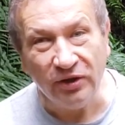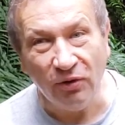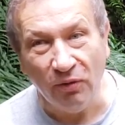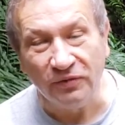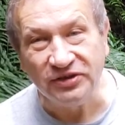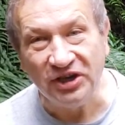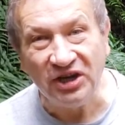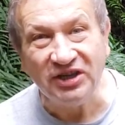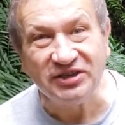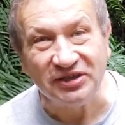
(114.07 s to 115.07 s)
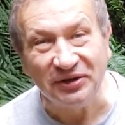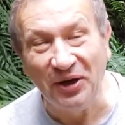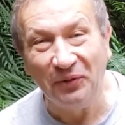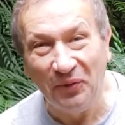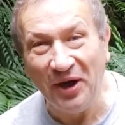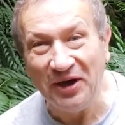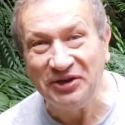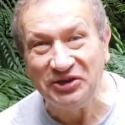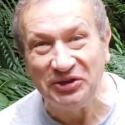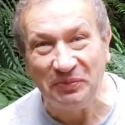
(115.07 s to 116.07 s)
of the reasons why
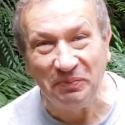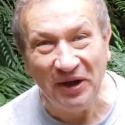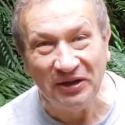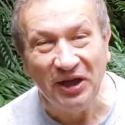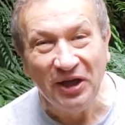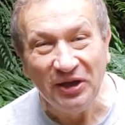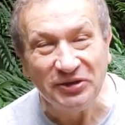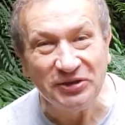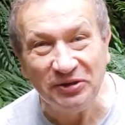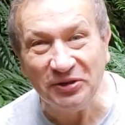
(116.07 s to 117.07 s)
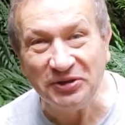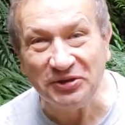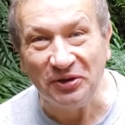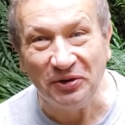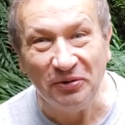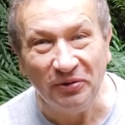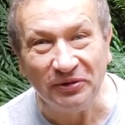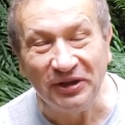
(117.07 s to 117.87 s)
Japan is not so cold